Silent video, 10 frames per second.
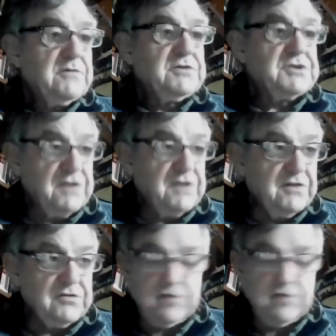
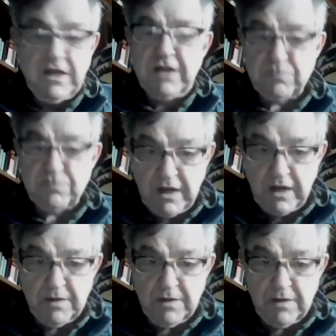diseases that has
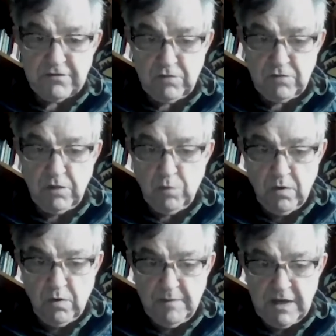spread because of global
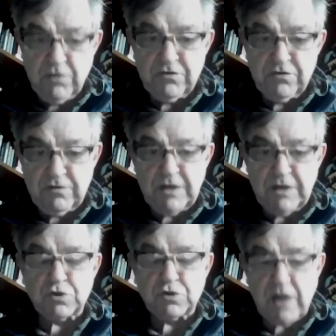warming. It used to be a
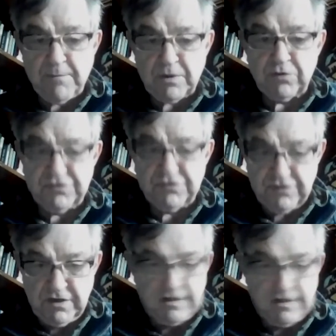tropical
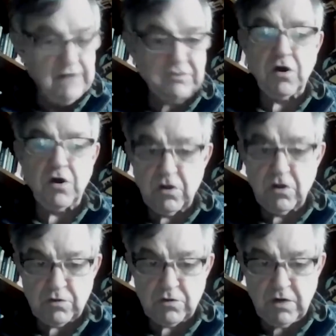disease. Now it's all
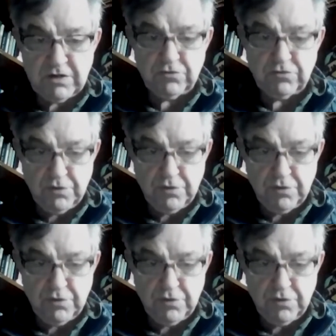across North